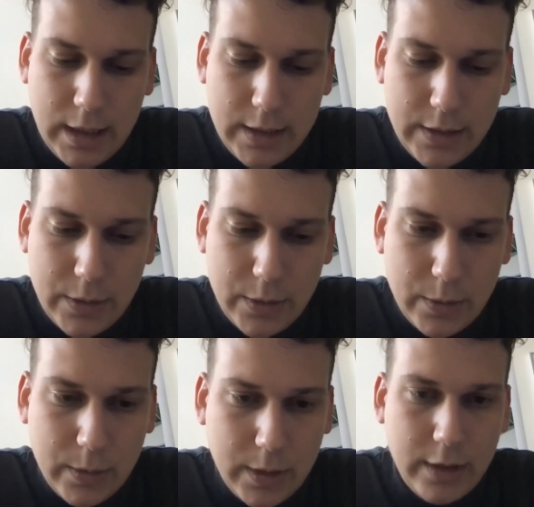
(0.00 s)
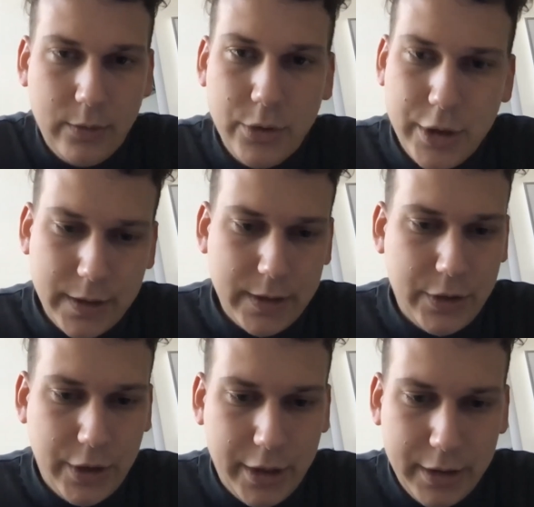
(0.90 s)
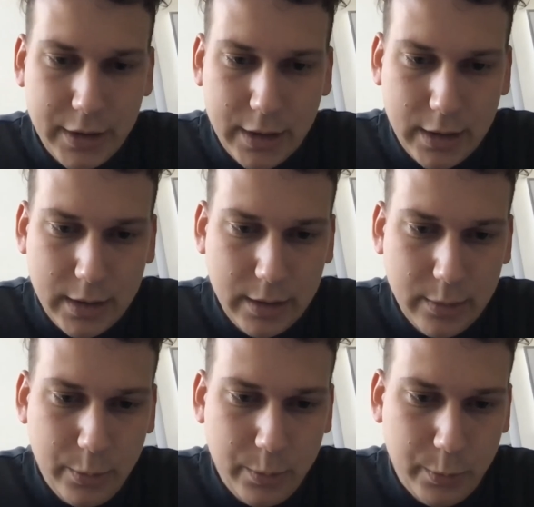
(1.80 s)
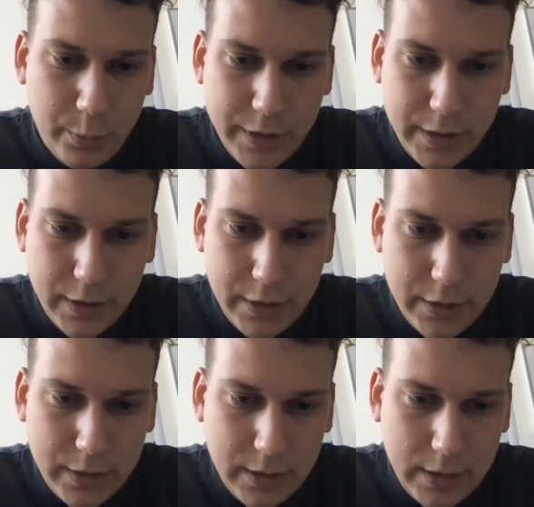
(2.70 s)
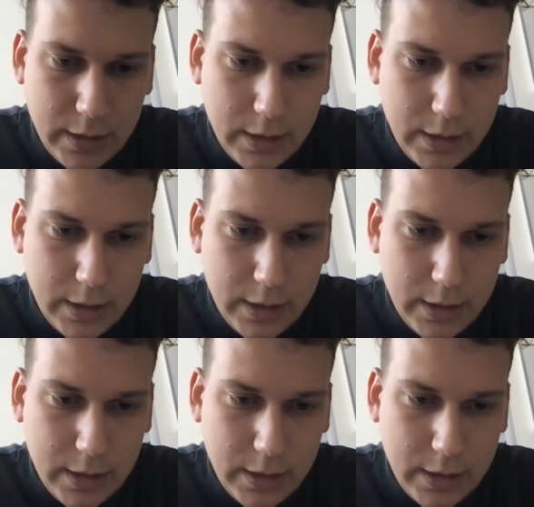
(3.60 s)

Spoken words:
So I will just share the presentation,